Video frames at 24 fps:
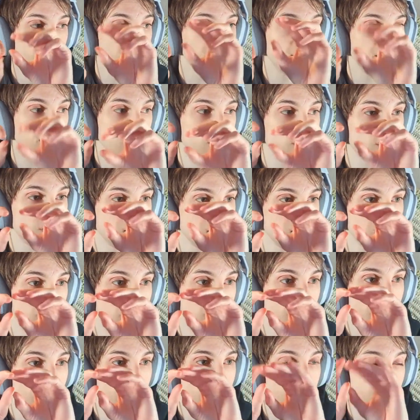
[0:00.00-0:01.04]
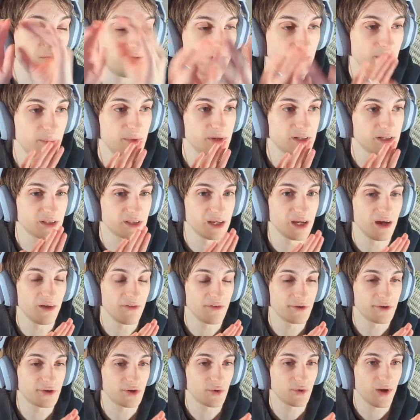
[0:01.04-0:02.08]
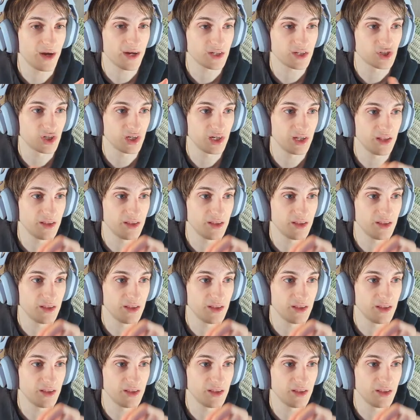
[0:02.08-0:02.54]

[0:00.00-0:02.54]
and then you click a button to flip it to the other direction,